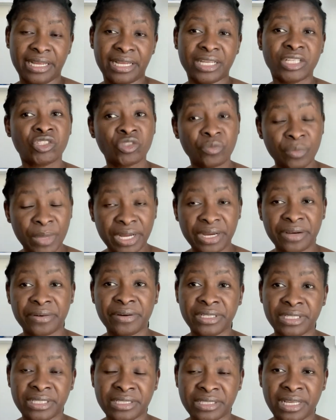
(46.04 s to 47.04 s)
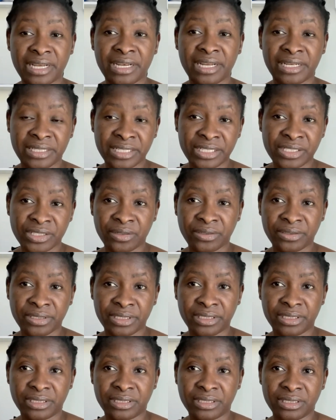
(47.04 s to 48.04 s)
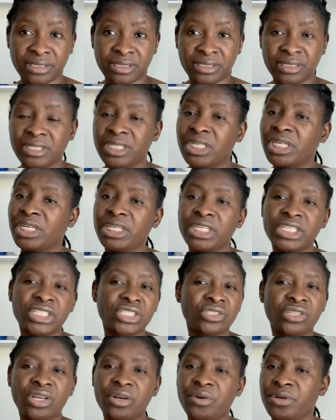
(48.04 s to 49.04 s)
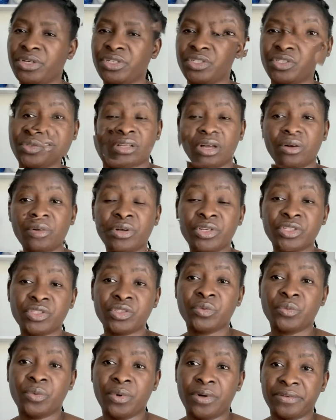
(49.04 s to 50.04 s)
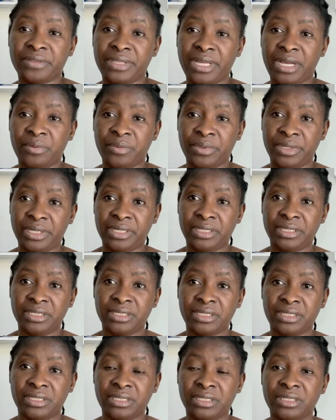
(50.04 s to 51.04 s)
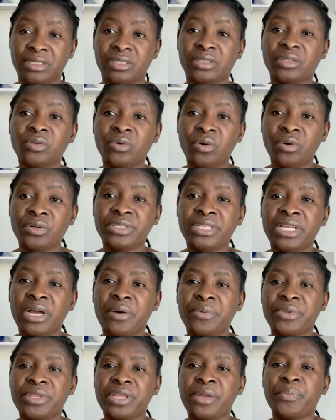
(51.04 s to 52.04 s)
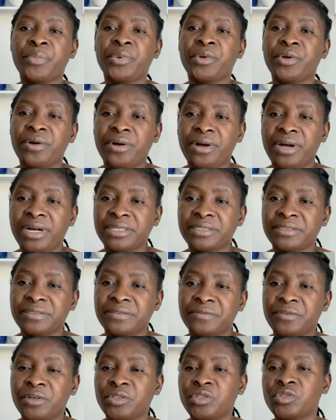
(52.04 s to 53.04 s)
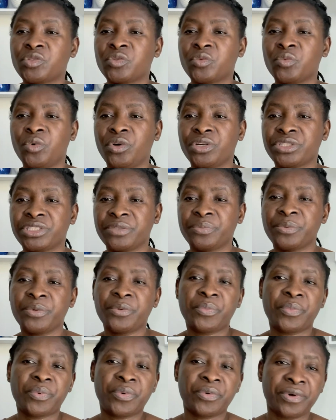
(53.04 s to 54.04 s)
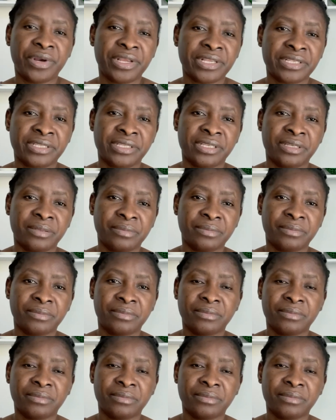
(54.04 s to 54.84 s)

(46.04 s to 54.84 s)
to mark a register like this Sunday. It's not going to work that way. Go there with a pure heart for you to worship him, praise him.